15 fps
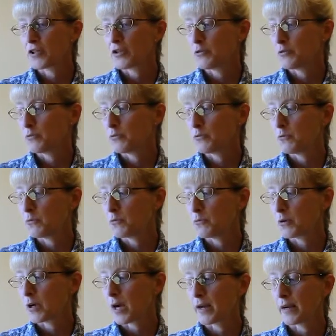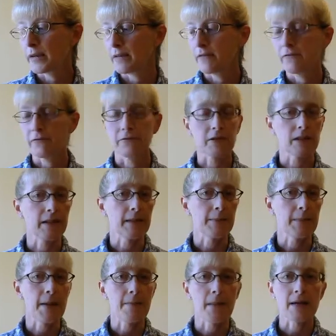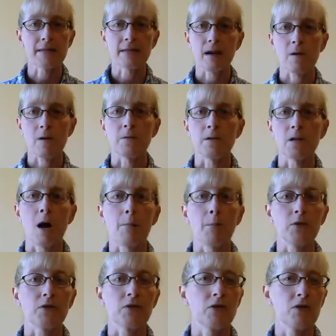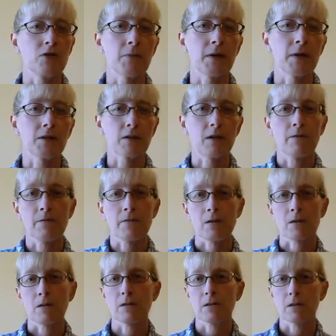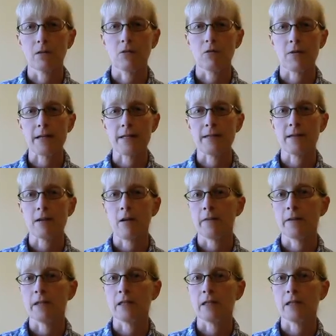to kind of limit myself and not put too much of the crazy on the